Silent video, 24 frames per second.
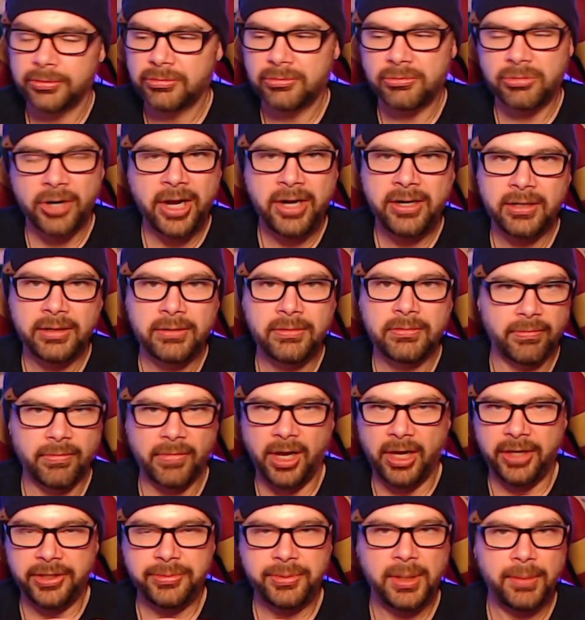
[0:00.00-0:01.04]
Granted,
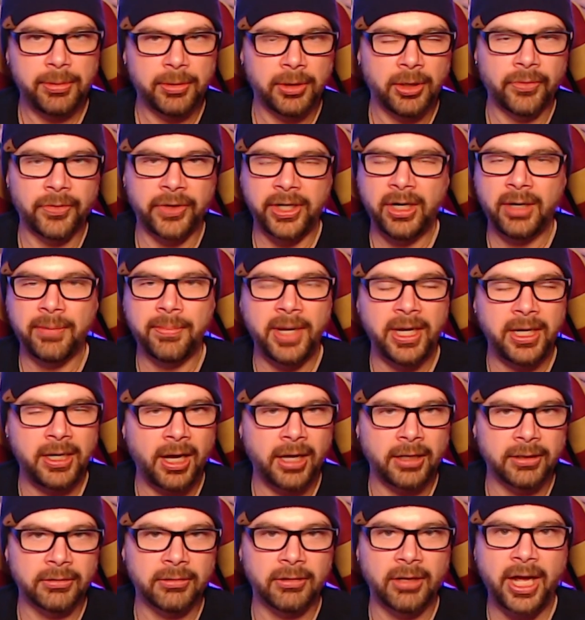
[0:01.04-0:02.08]
us people over here may
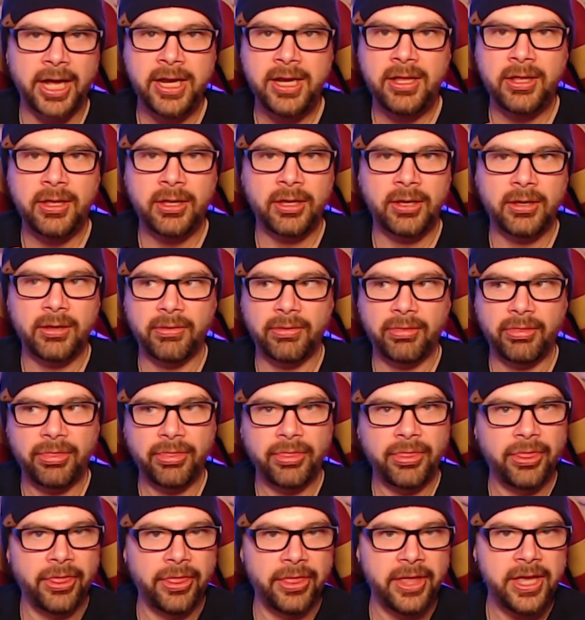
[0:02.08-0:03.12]
not like
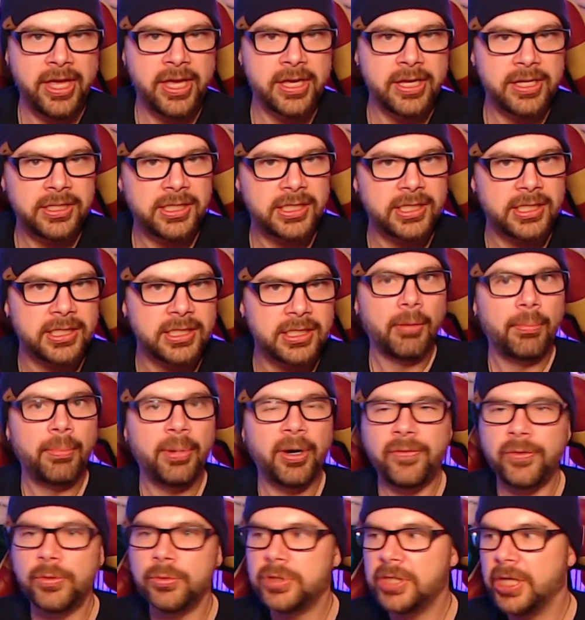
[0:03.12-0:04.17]
this, but
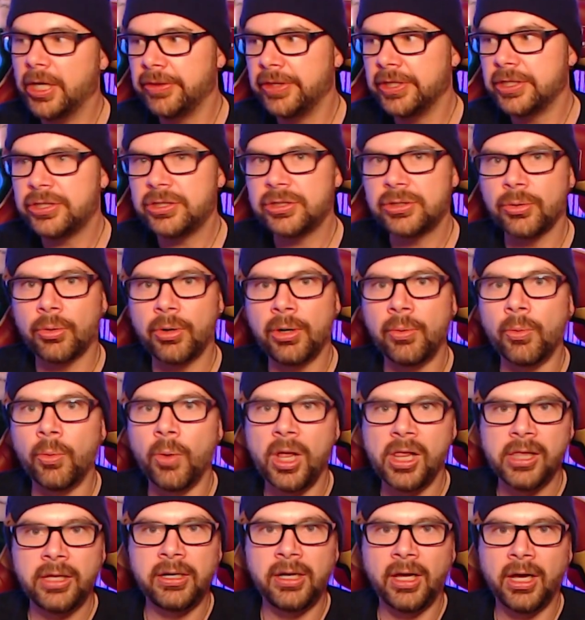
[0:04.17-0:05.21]
if you tell this story
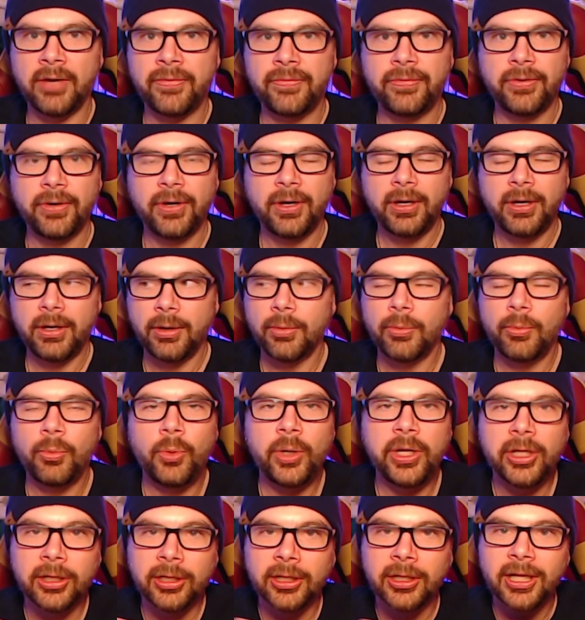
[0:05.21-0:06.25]
well enough,
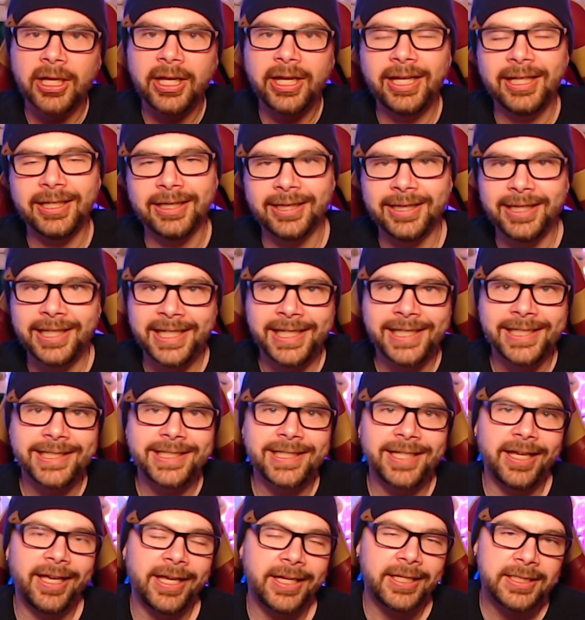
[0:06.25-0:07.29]
we'll at least
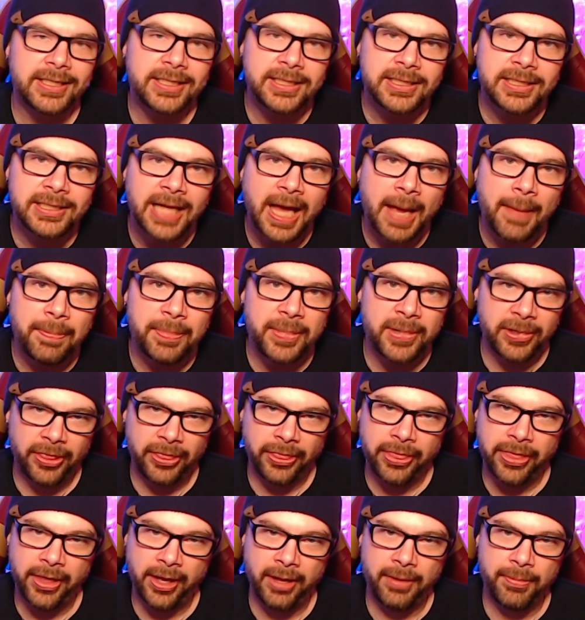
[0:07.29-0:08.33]
accept
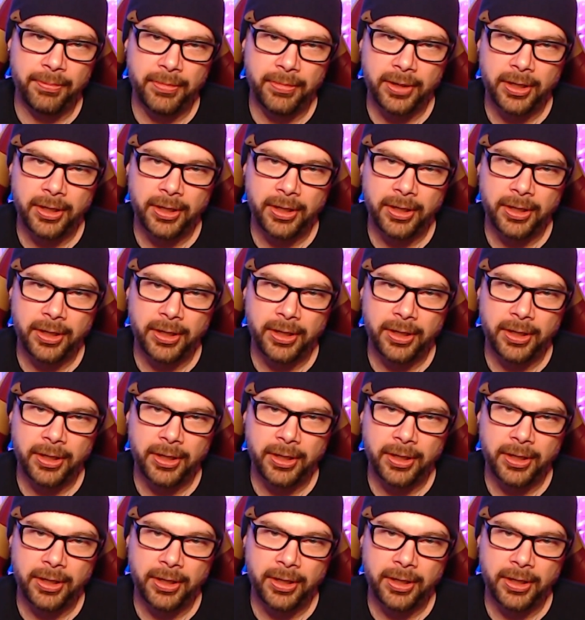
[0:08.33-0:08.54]
them.